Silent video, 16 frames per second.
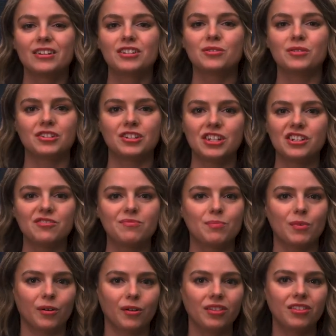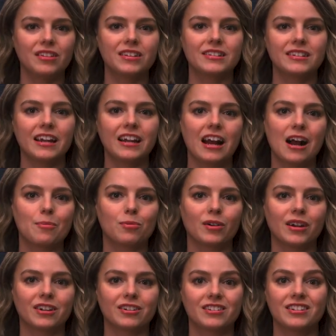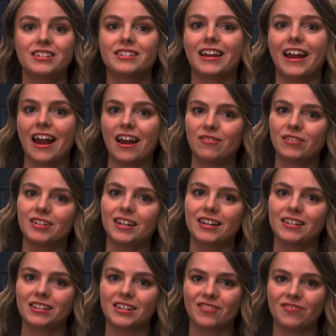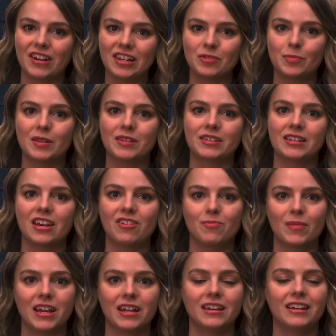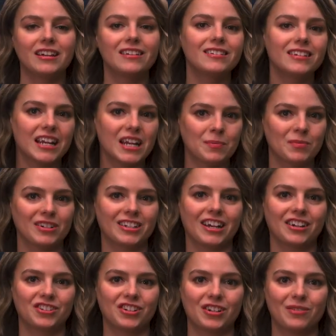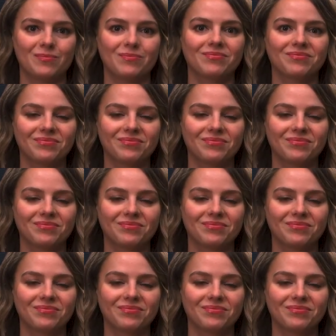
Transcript: To achieve both, site operators need to advertise the investments they have made in data protection.